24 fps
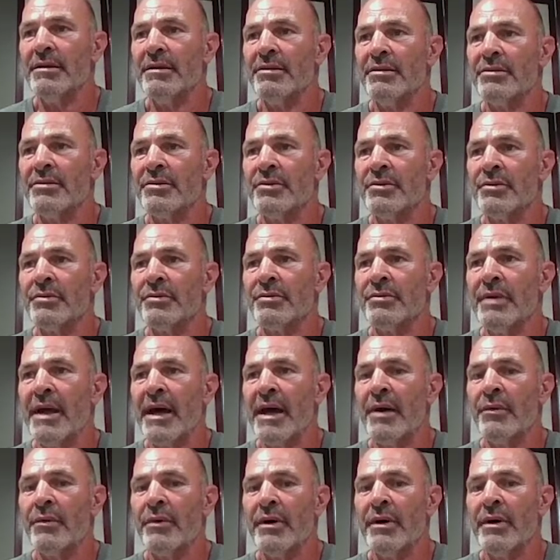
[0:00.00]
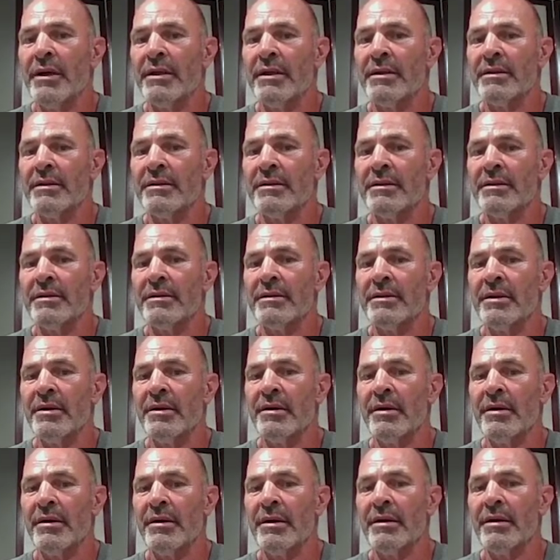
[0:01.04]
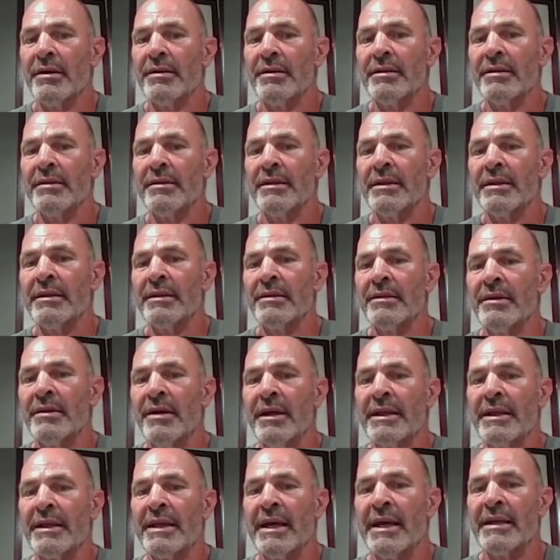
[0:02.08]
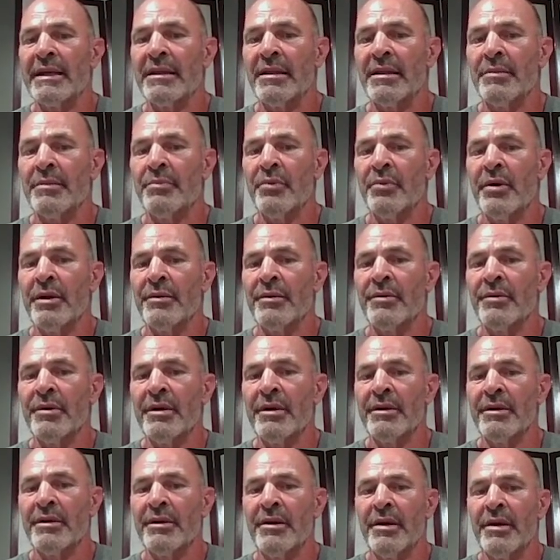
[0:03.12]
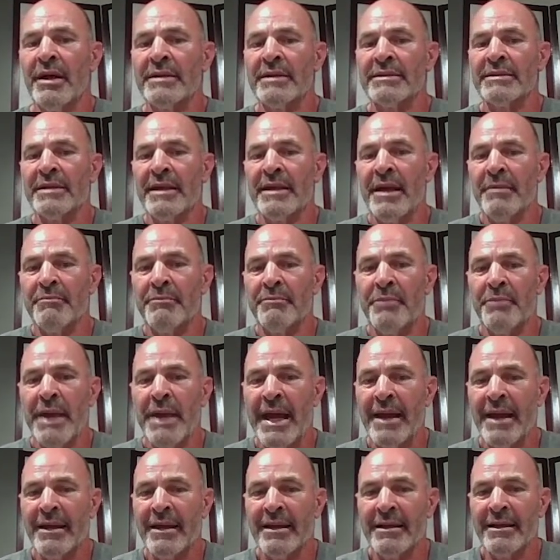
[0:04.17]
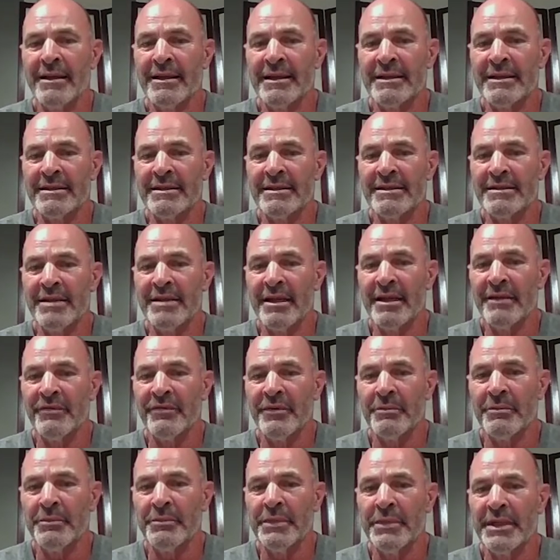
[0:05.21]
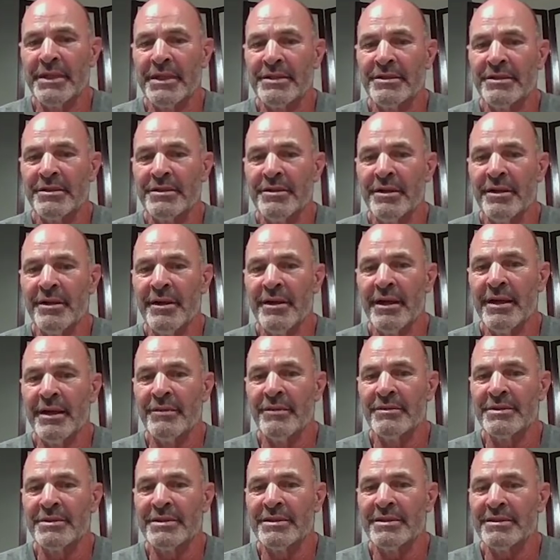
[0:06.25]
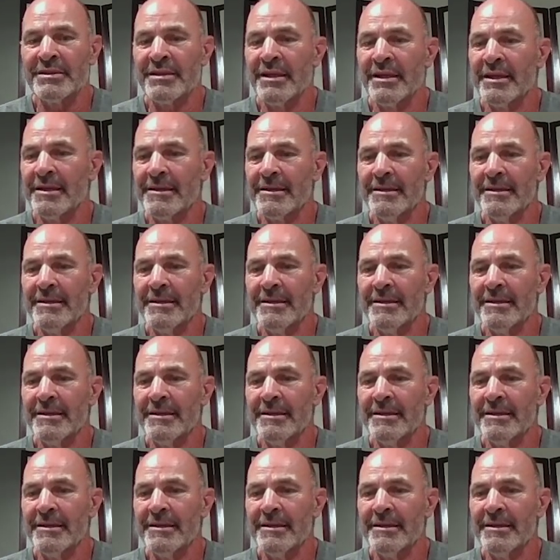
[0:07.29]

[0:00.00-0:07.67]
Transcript: to now what, and then I got to the point where I said, I'm battling this son of a bitch. I was just like,